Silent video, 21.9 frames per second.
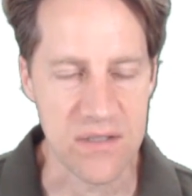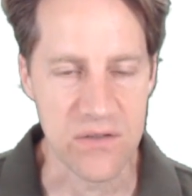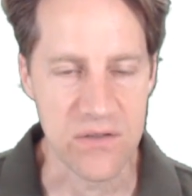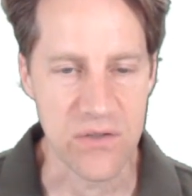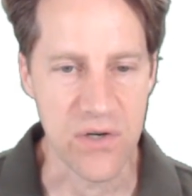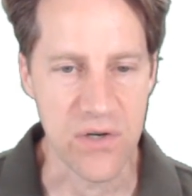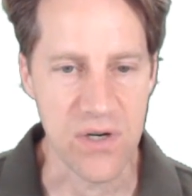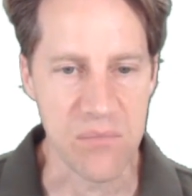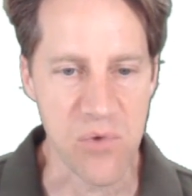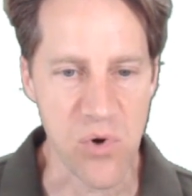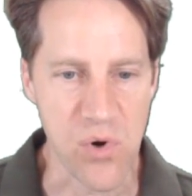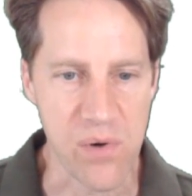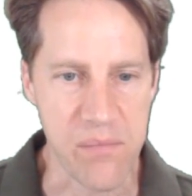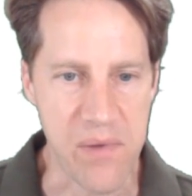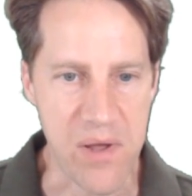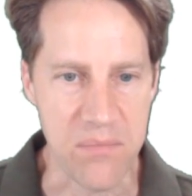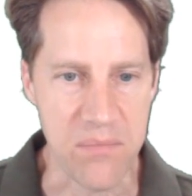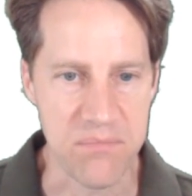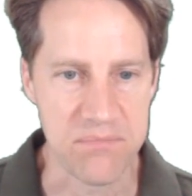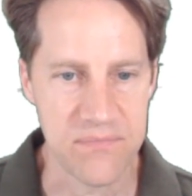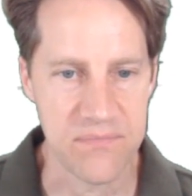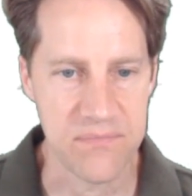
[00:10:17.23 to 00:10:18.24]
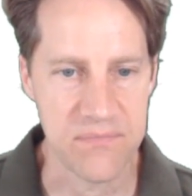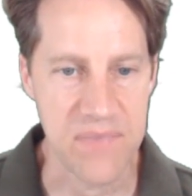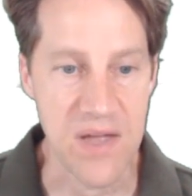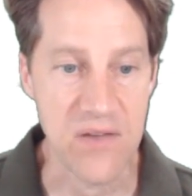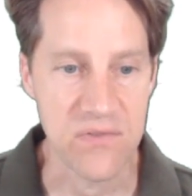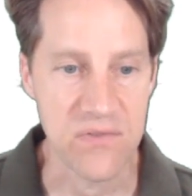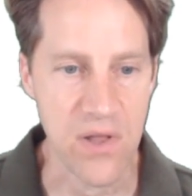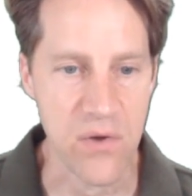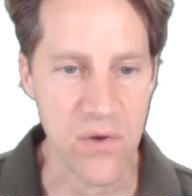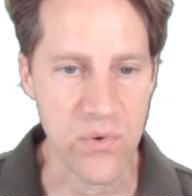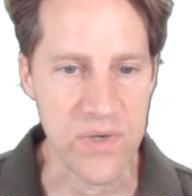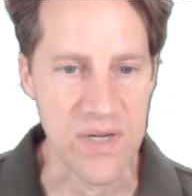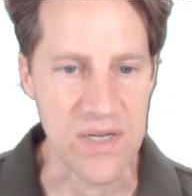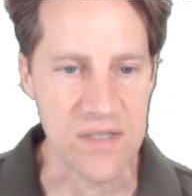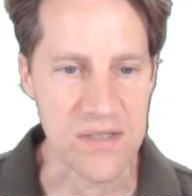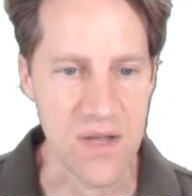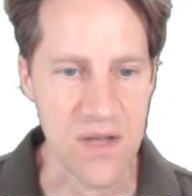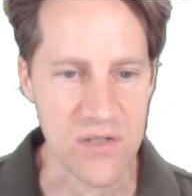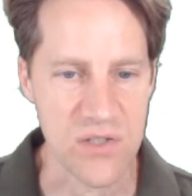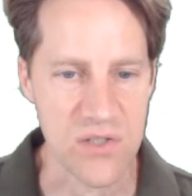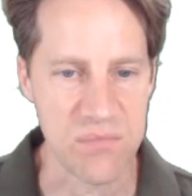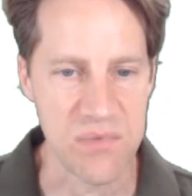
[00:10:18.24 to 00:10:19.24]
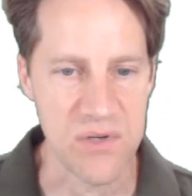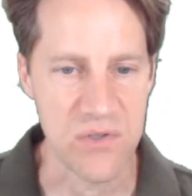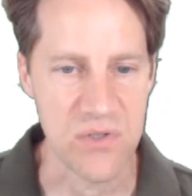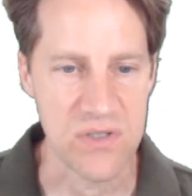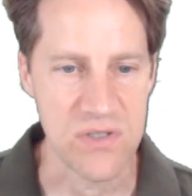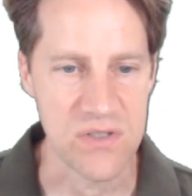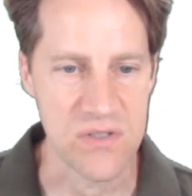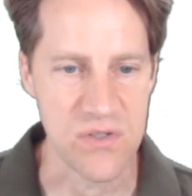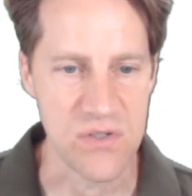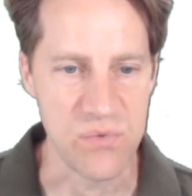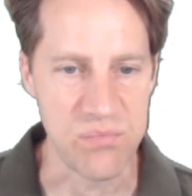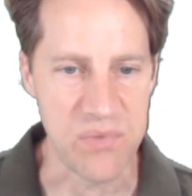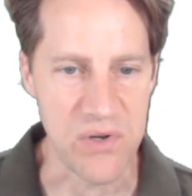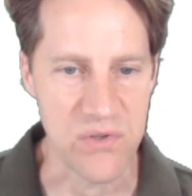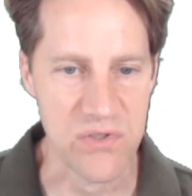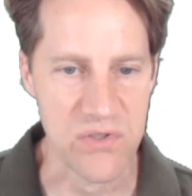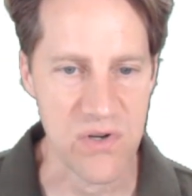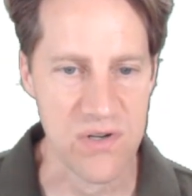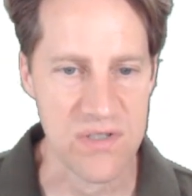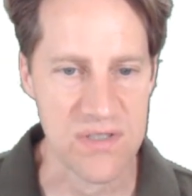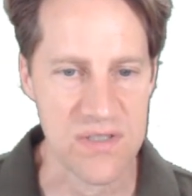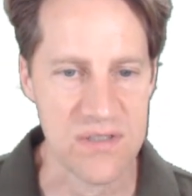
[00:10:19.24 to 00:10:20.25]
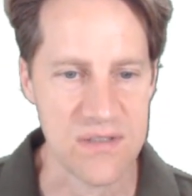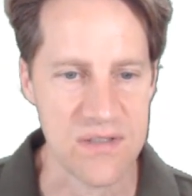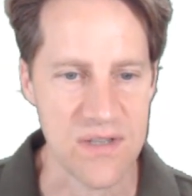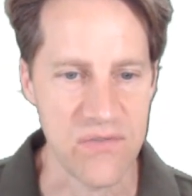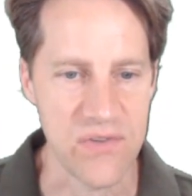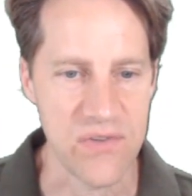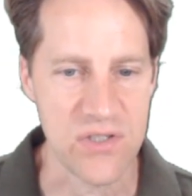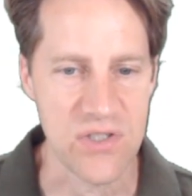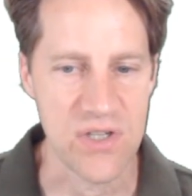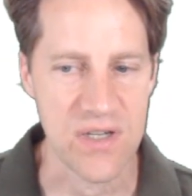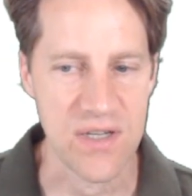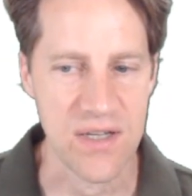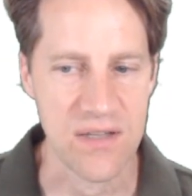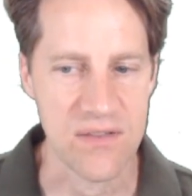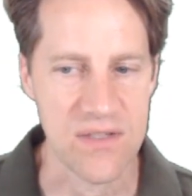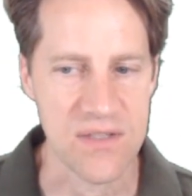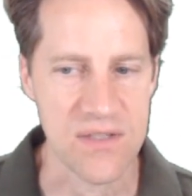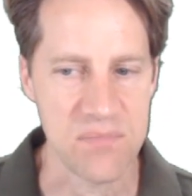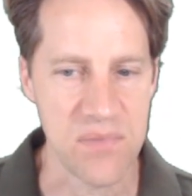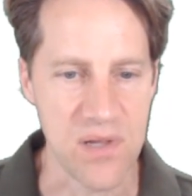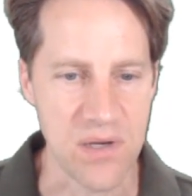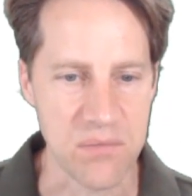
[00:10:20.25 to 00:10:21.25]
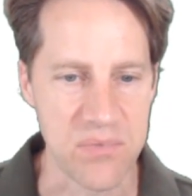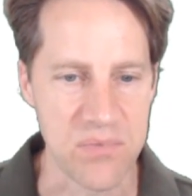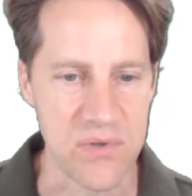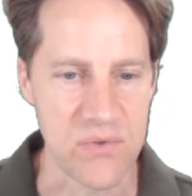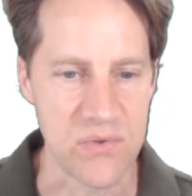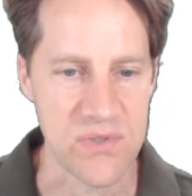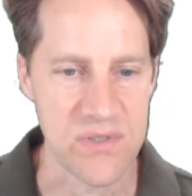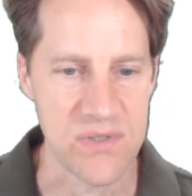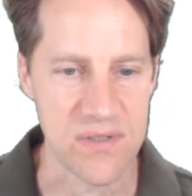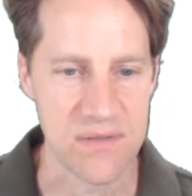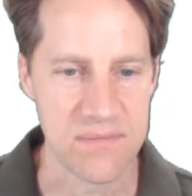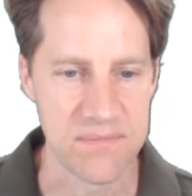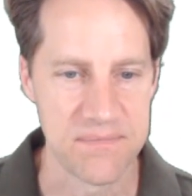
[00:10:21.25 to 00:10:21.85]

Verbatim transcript: in learning more about Pavlo and his contributions to Postgres, definitely check out this blog post.